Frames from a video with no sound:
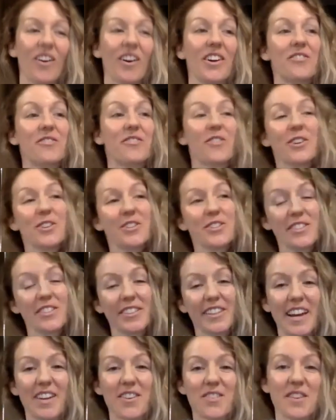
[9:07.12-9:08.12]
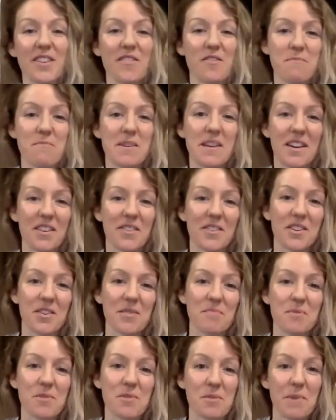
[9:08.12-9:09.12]
unfortunately, I don't have a piano here
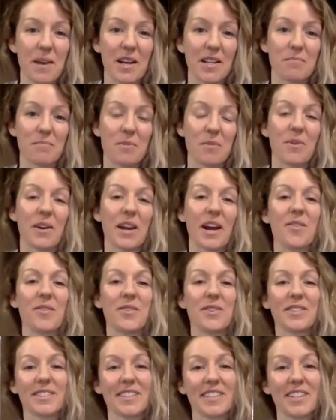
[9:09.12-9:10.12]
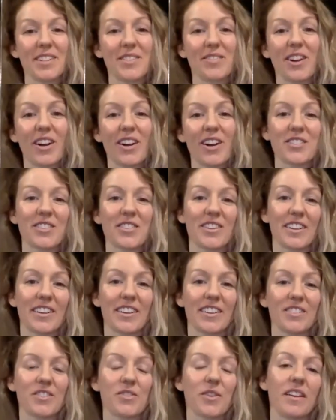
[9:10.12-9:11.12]
in Budapest, but when I was in
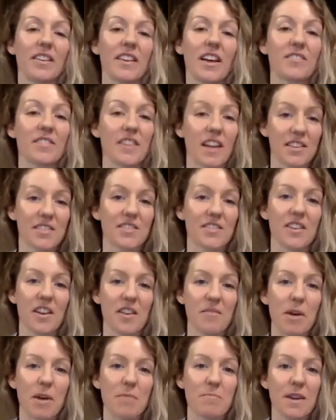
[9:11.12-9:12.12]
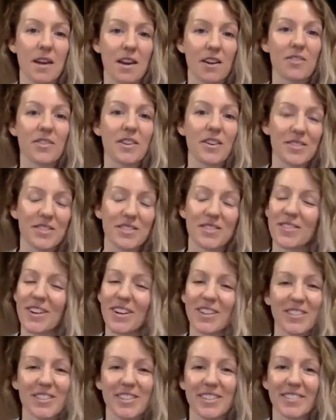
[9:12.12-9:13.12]
Russia, so I left, I still have my piano that was in
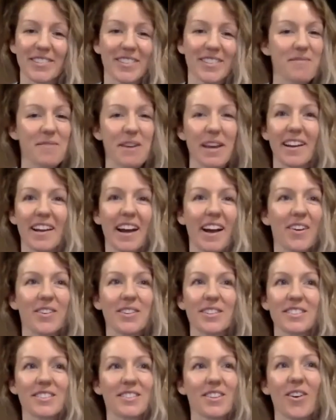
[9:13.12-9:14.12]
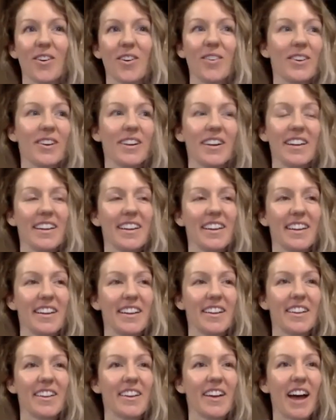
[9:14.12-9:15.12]
Russia. Man, I was so
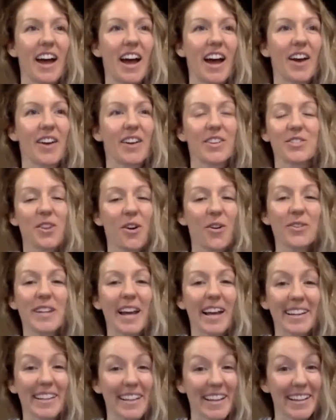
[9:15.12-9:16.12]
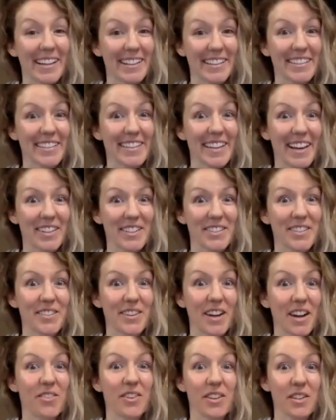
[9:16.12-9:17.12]
I so dedicated to that too.
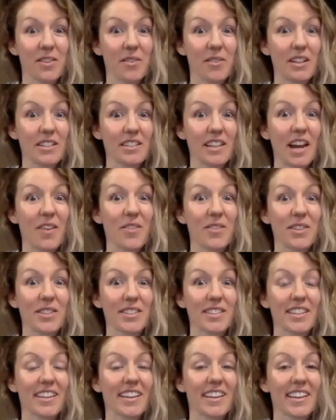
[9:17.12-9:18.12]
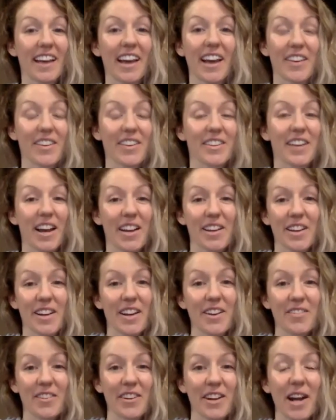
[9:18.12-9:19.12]
I really was. I was I I
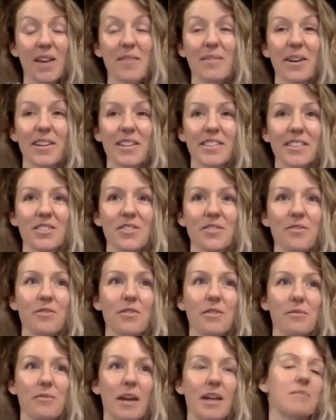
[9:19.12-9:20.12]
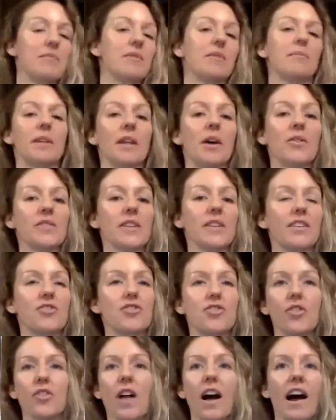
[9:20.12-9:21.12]
kind of forgot about it until you reminded me, but that was like
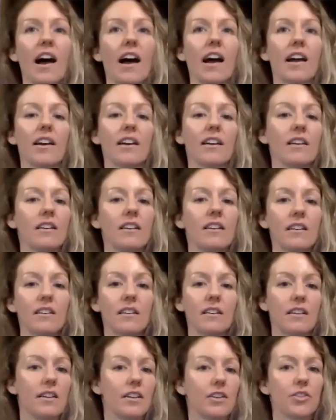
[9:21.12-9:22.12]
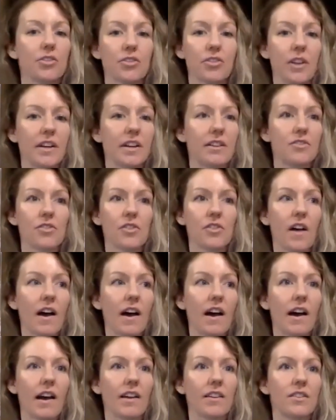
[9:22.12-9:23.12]
July ish, like
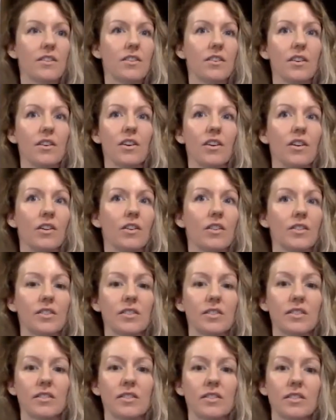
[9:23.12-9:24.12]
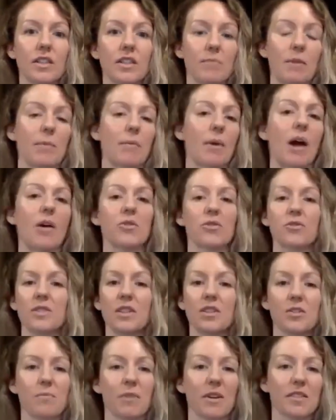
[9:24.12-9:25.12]
July till September. I was
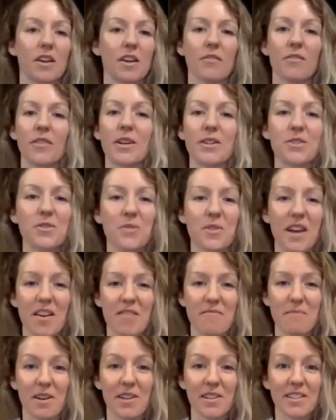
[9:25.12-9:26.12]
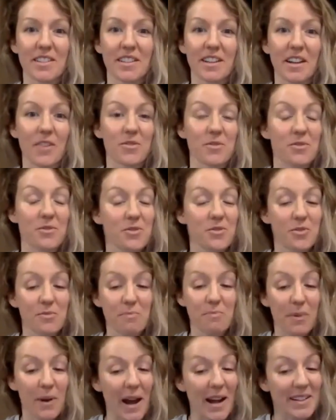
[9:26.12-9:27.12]
teaching myself for like two and a half months and I was
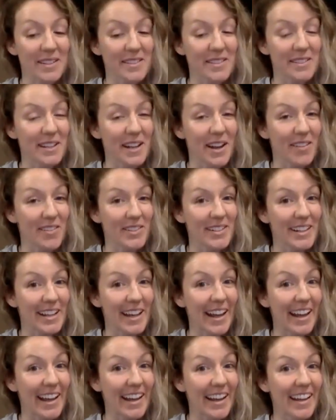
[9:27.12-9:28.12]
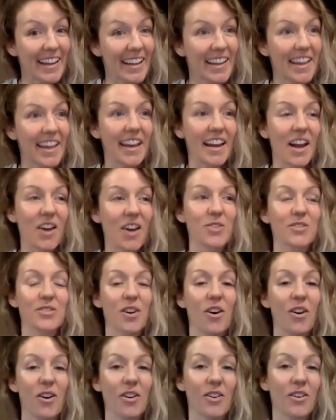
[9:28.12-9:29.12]
practicing every day and I was
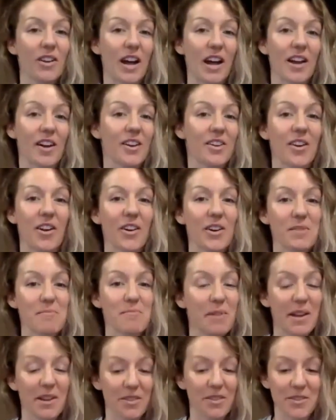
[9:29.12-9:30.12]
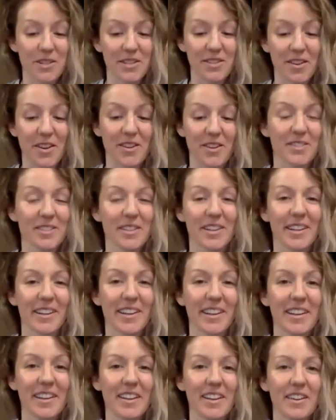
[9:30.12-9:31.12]
all I could already play three songs like
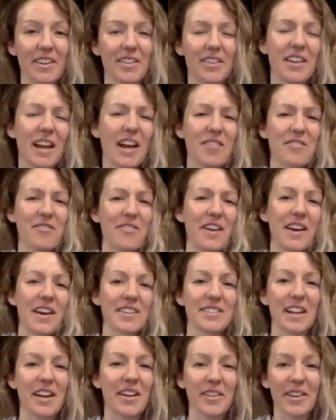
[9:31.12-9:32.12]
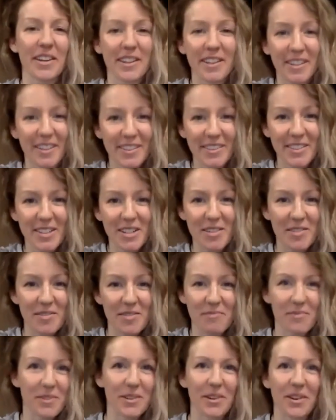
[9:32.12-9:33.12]
not fast, not like
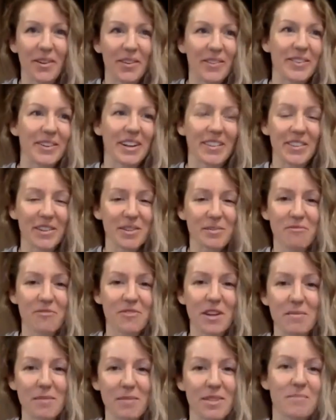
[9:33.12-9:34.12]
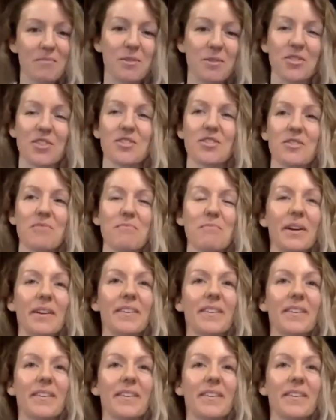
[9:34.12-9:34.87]
you know whatever famous musician, but